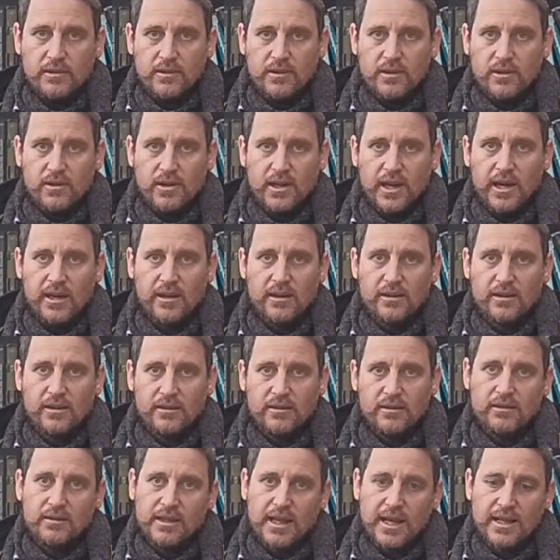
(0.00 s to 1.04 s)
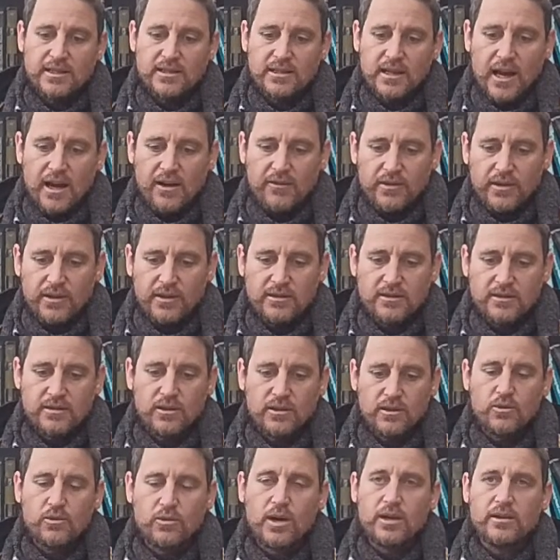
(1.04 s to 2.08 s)
Okay, that's obvious.
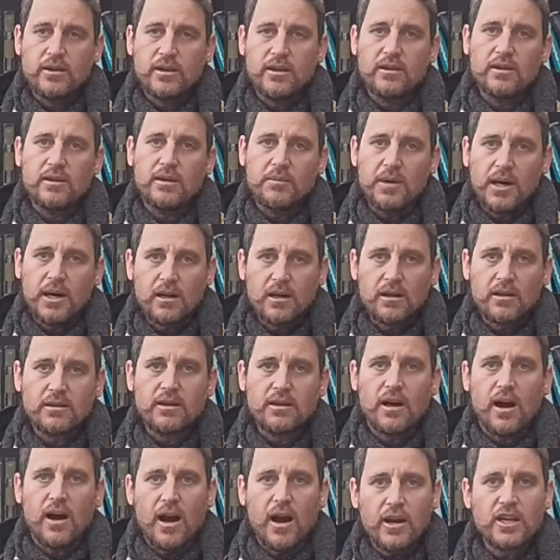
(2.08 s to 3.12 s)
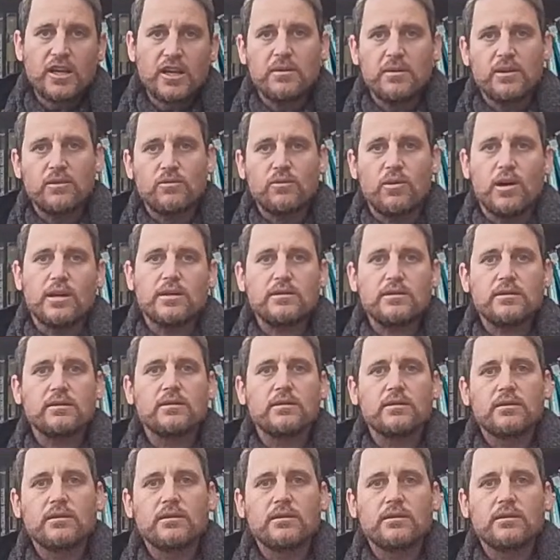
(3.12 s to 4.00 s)
The argument was,